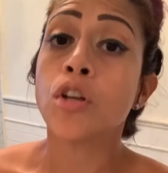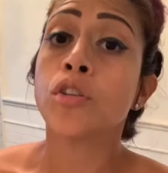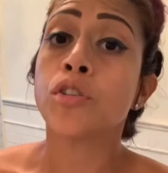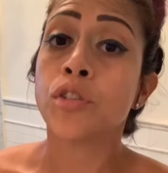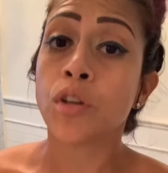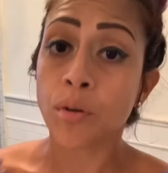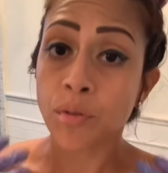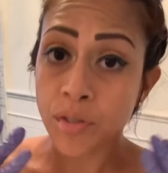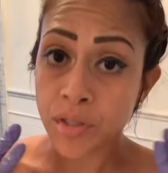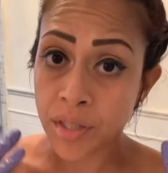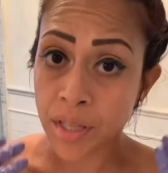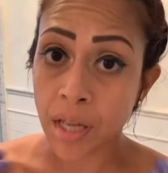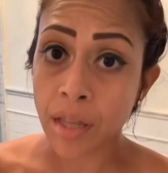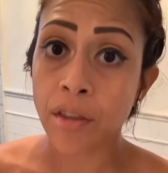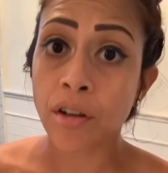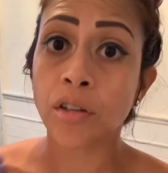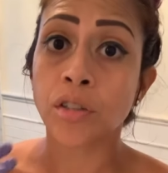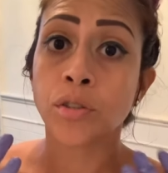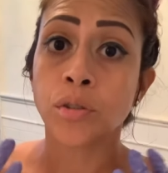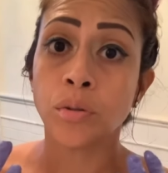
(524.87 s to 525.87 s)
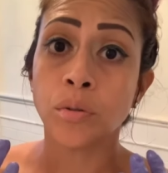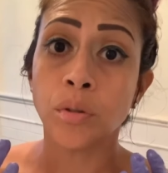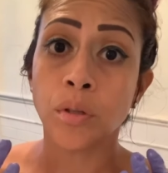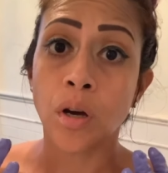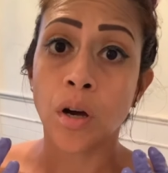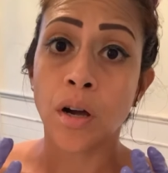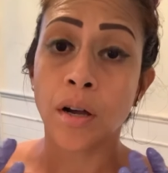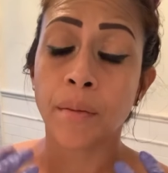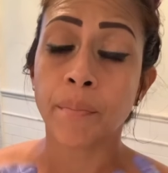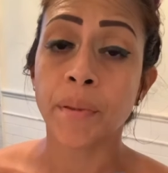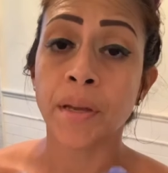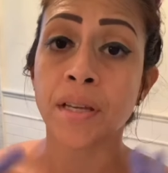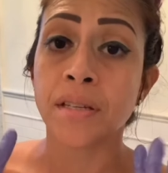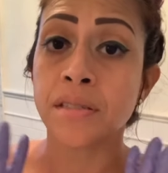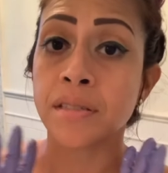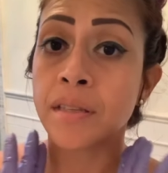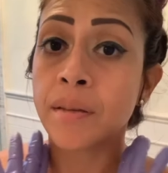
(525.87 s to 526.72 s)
Don't stay there too long because